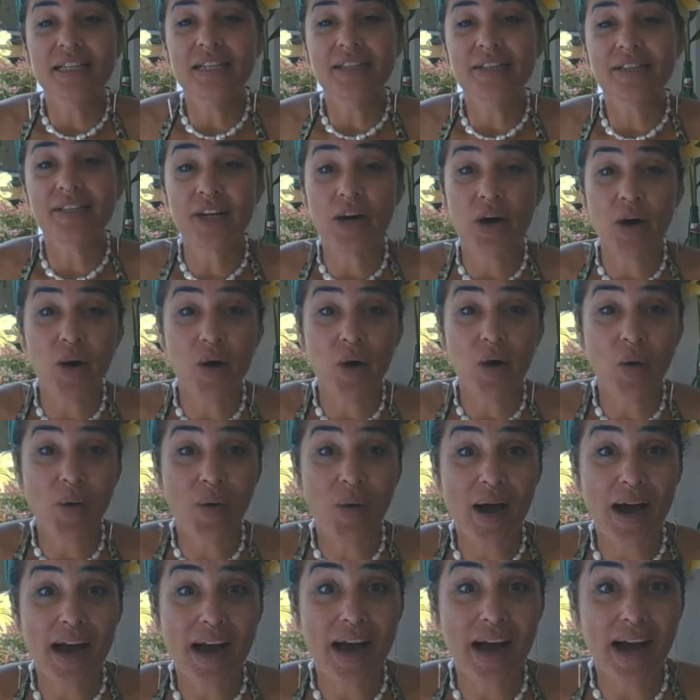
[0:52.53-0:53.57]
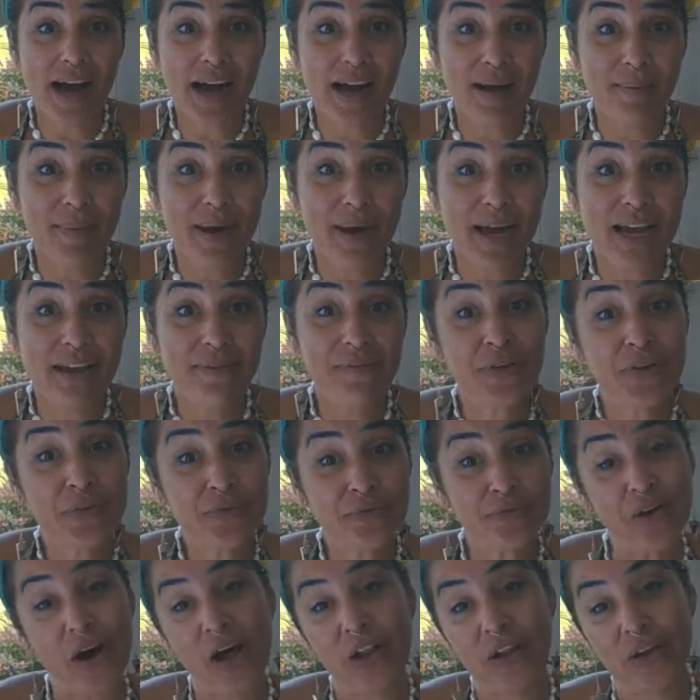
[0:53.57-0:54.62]
So if you
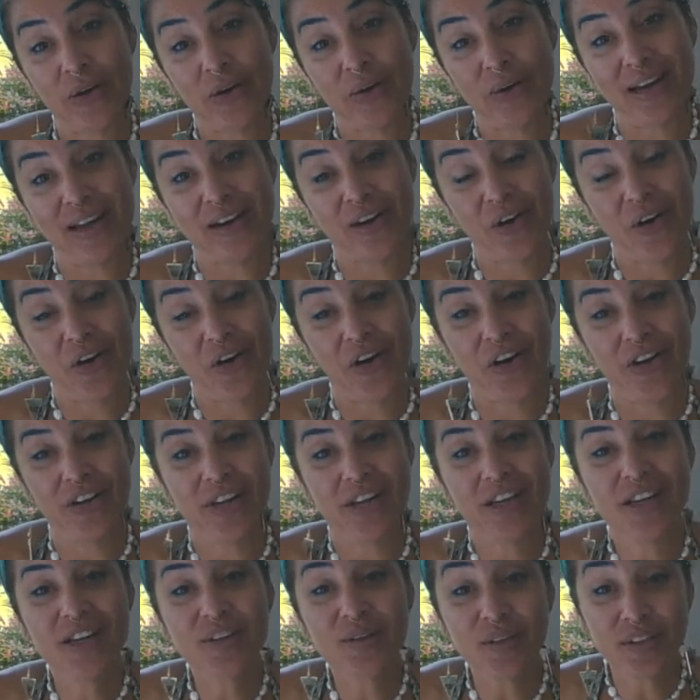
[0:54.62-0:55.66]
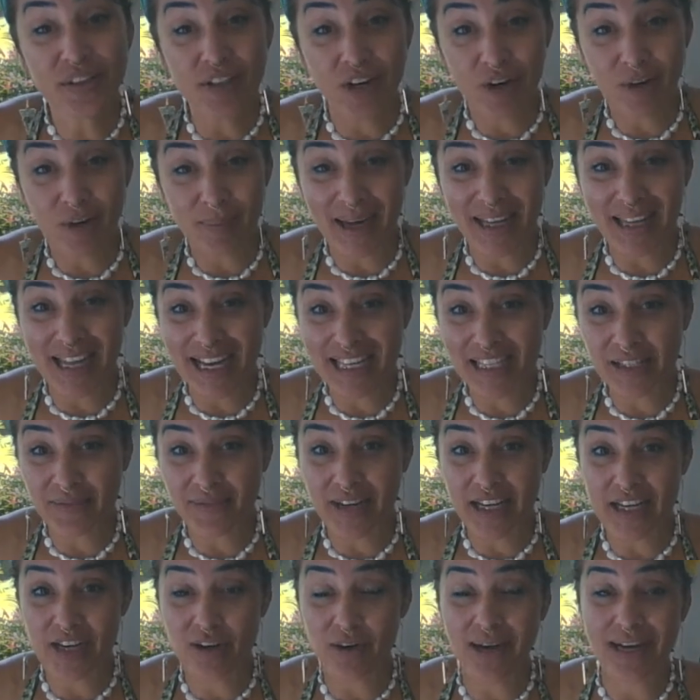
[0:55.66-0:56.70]
follow at all, then you will know my last
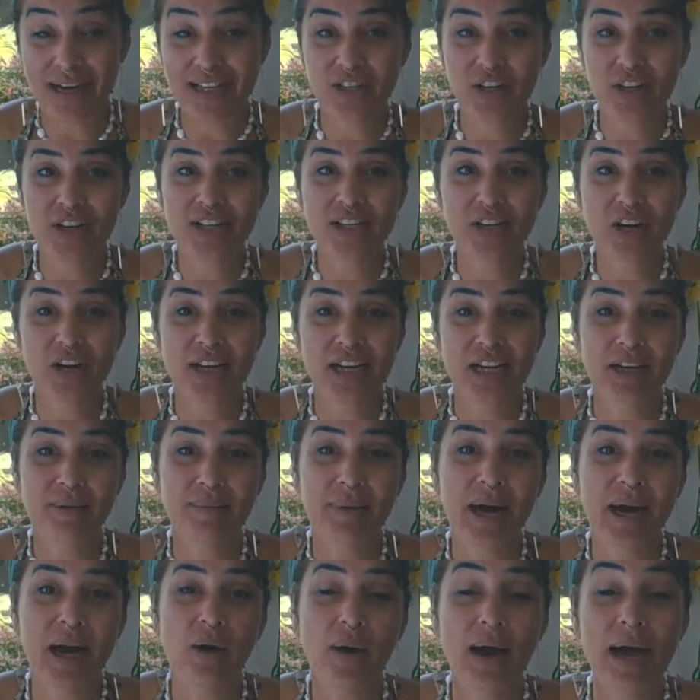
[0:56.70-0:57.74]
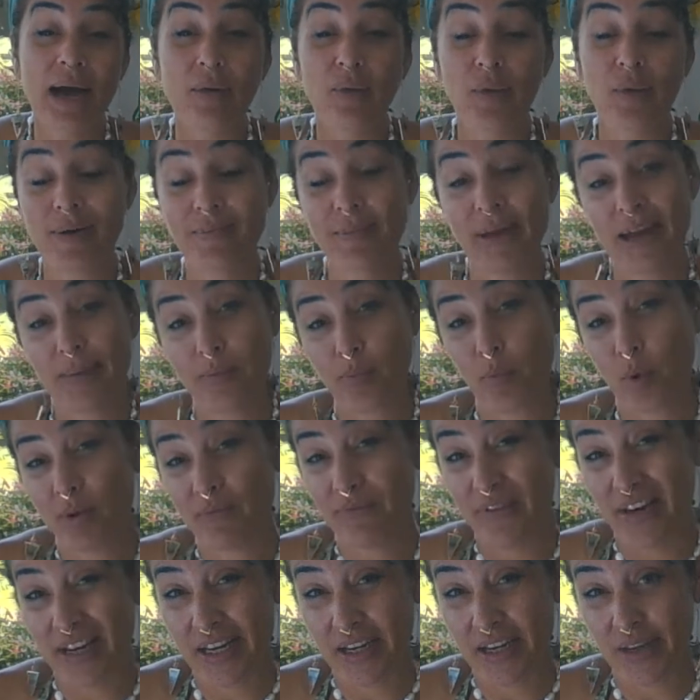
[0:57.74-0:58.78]
video I started talking about I want to make more
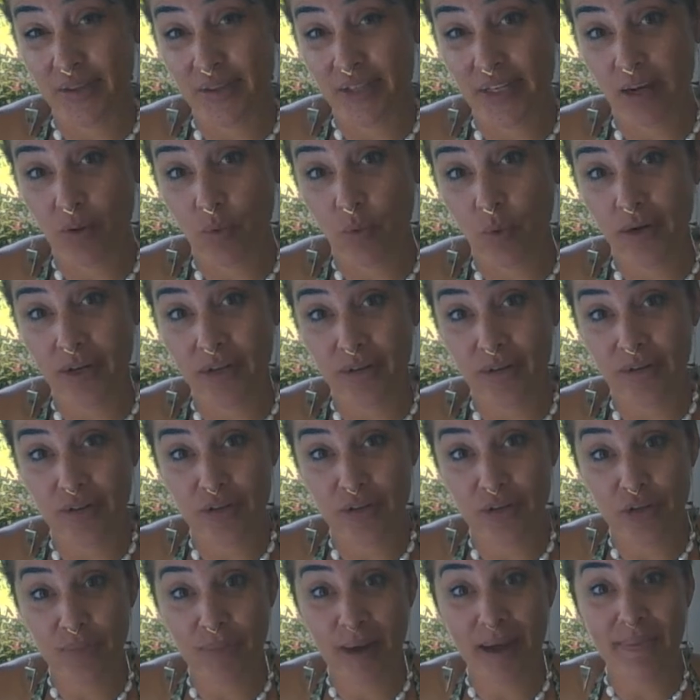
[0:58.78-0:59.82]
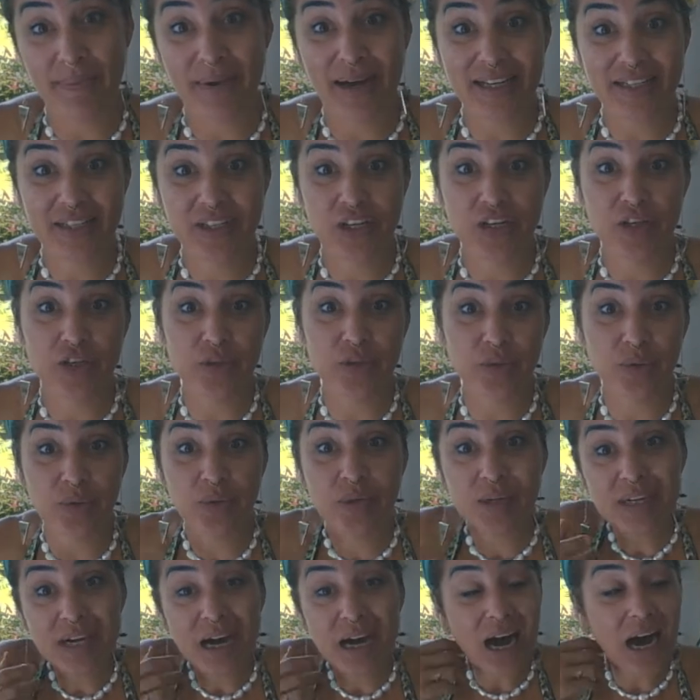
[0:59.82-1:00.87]
videos. I want to do my best to do
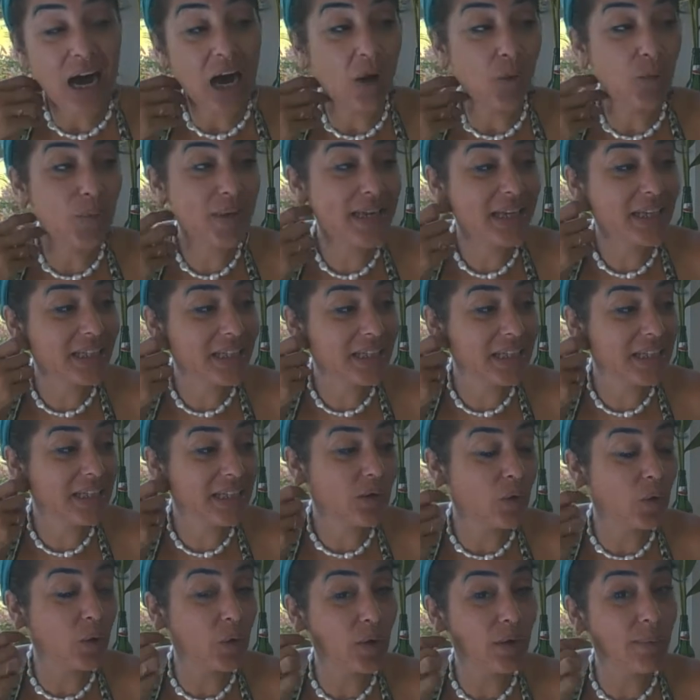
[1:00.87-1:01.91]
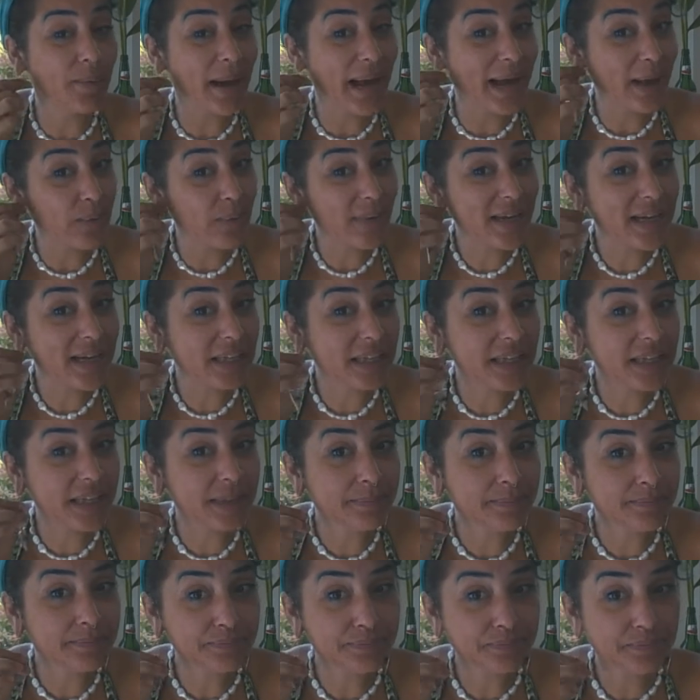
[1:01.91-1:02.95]
a weekly or
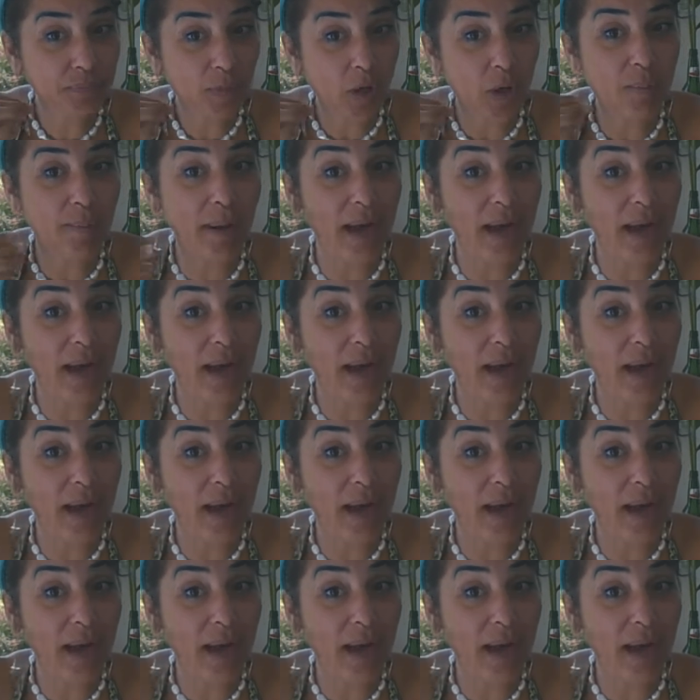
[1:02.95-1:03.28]
bi-weekly or